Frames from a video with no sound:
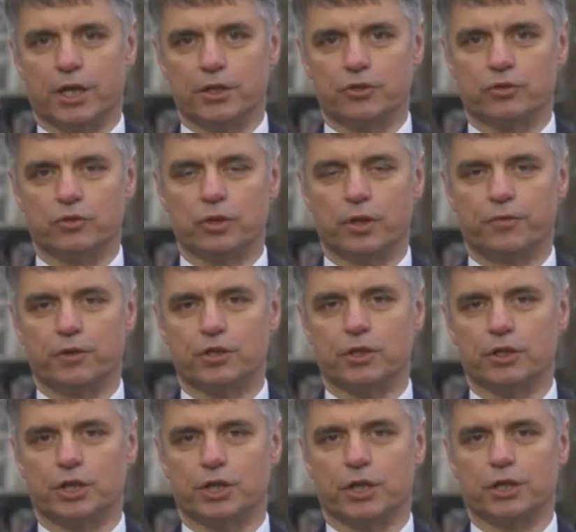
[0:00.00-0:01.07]
send it through the
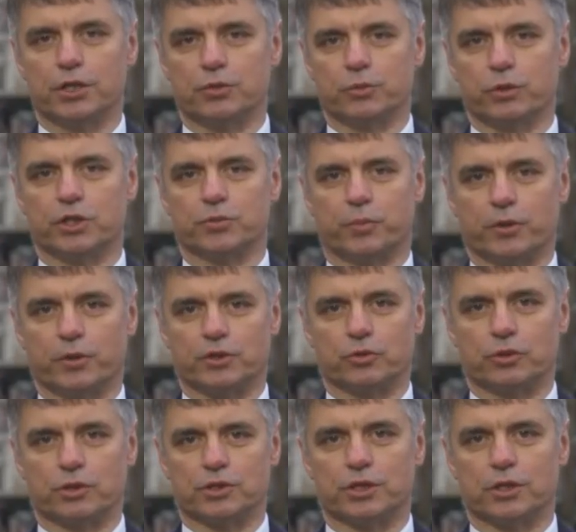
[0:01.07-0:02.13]
official channels, which is
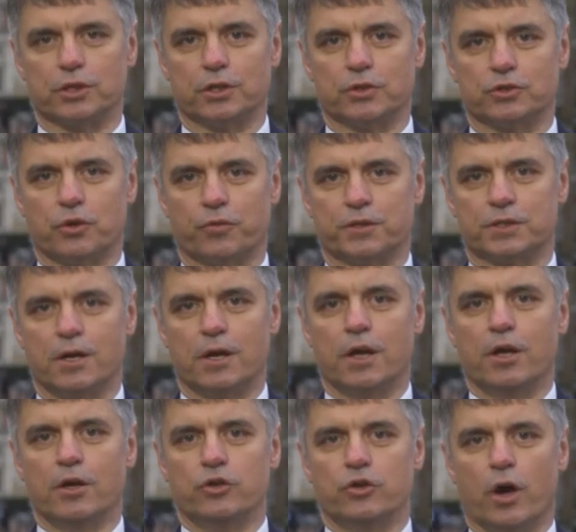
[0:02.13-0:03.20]
Prosecutor General's office.
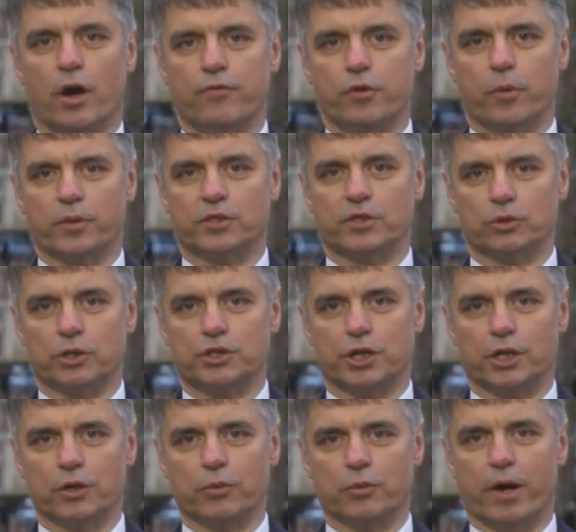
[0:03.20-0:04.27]
You have your Prosecutor
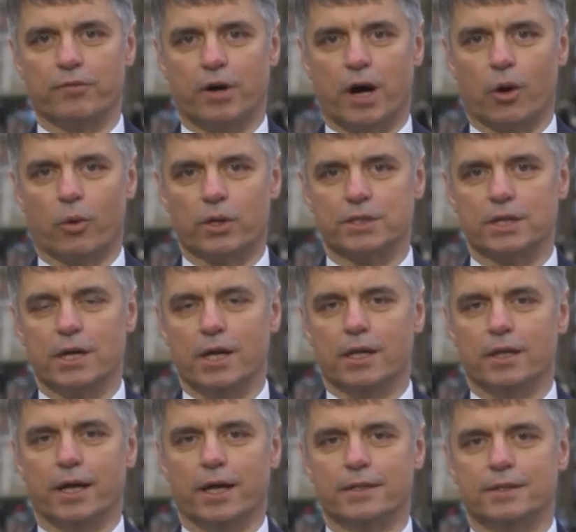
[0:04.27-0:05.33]
General, we have ours.
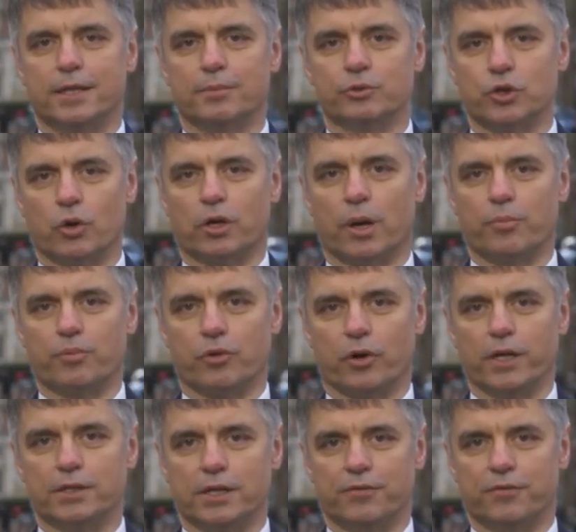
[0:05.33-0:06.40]
Let them talk,
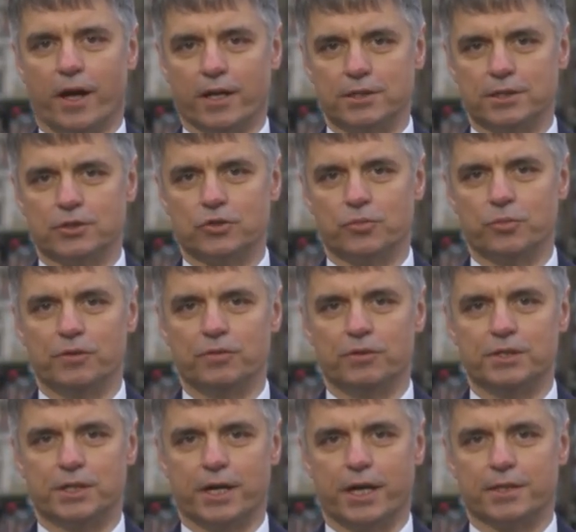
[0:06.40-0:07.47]
cooperate. If anything to be
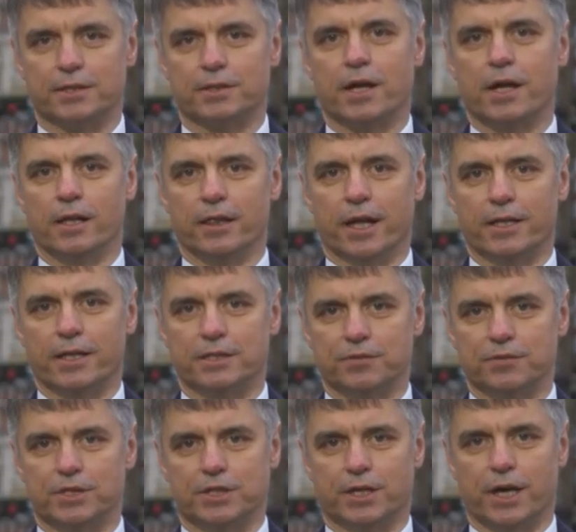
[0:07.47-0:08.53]
investigated, let's
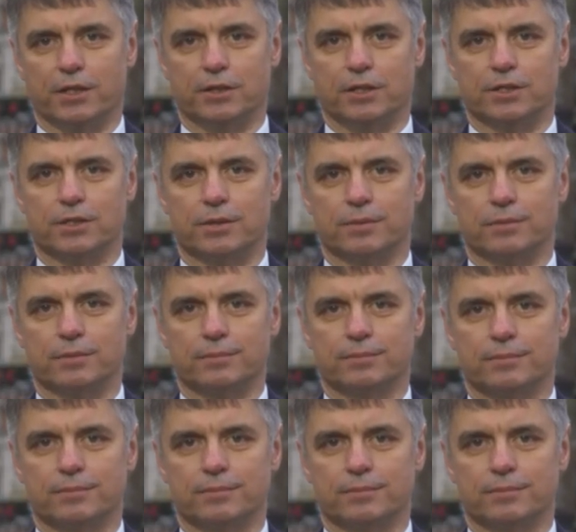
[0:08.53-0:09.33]
investigate this.